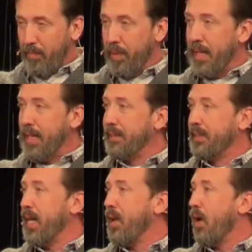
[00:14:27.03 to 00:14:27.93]
But he's
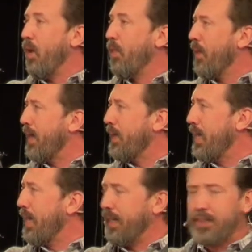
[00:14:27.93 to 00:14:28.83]
done all the right
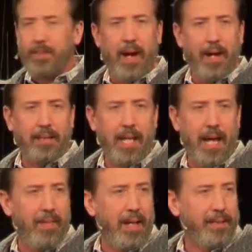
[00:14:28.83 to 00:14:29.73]
things throughout his
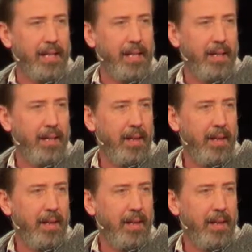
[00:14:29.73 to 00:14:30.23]
life, hasn't he?